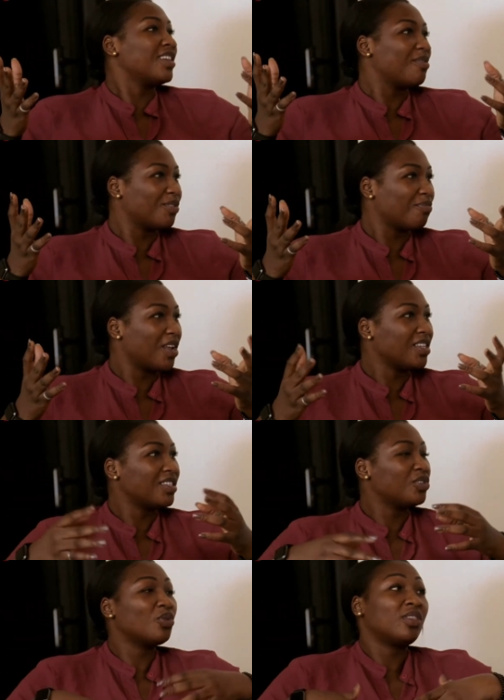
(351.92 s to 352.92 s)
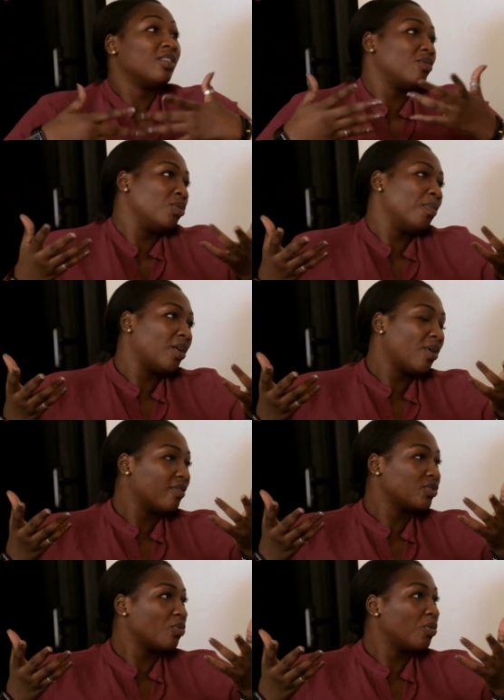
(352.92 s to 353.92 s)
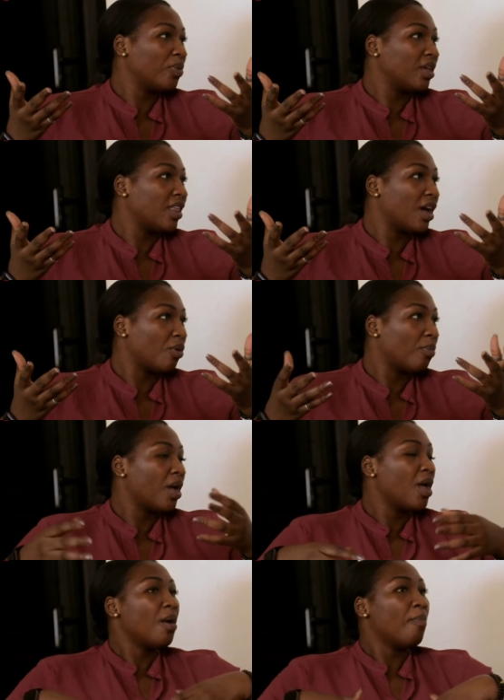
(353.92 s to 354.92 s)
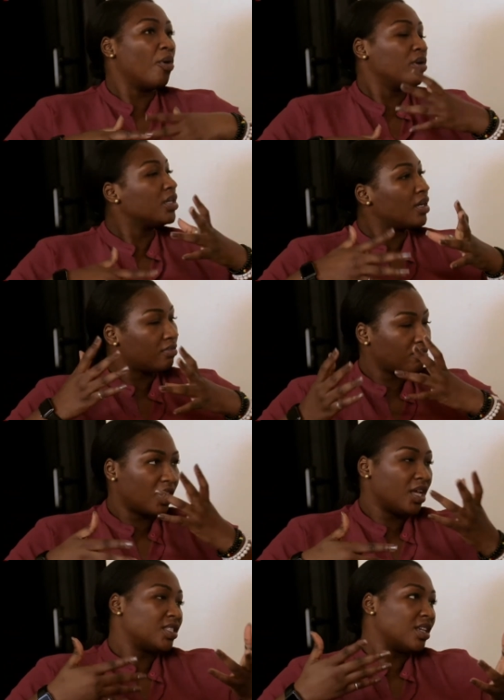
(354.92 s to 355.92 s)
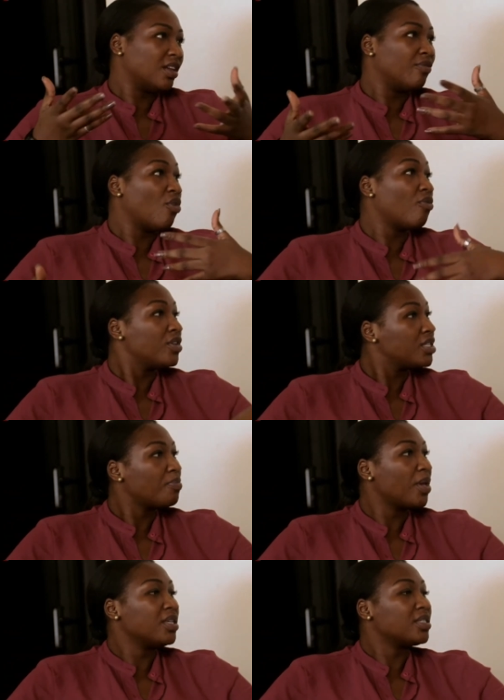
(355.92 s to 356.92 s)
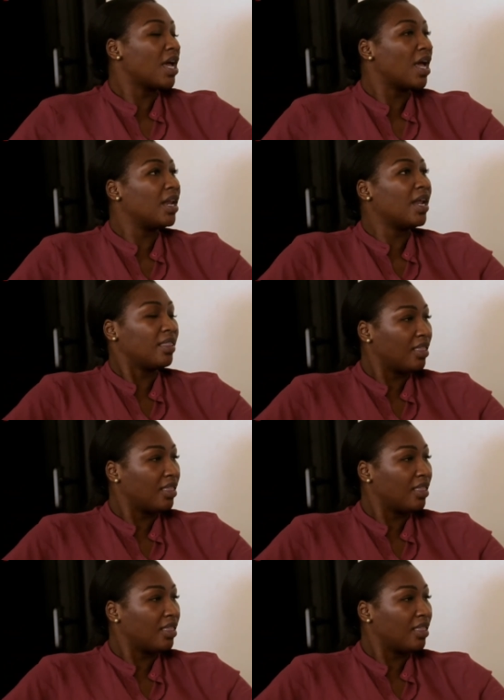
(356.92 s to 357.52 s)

types of plastic. So you might not have someone pick that up, but it's an evolving space and I